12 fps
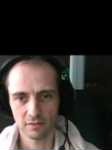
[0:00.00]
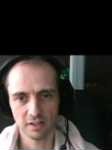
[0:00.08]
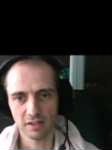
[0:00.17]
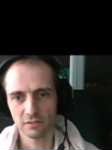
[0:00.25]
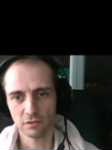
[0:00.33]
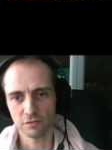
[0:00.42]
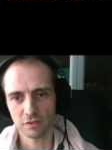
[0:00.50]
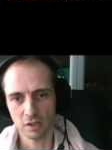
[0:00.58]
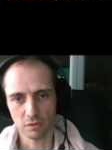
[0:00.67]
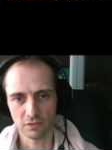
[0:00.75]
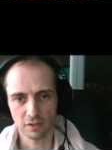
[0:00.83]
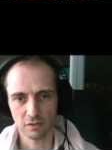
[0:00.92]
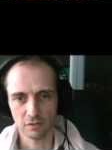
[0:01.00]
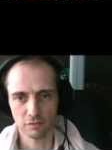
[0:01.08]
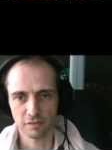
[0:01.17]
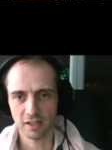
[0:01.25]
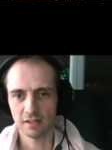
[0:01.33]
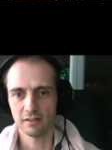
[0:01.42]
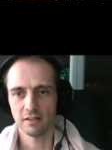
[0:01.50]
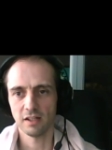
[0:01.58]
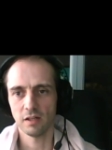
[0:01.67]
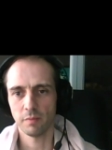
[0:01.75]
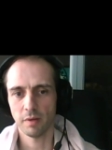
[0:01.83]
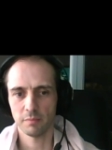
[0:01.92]
tens of thousands of
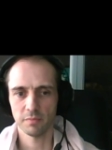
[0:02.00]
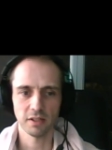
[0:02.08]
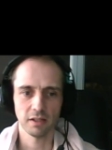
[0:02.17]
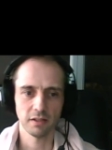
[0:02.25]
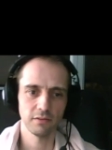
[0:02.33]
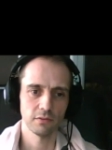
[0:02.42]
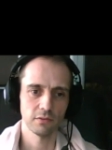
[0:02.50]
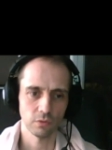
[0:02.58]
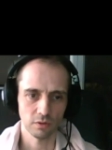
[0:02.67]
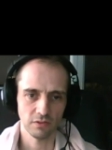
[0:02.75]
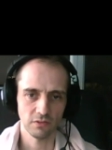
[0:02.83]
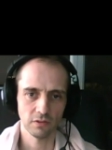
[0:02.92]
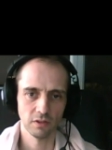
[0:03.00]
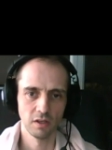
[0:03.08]
candidate peptides. So this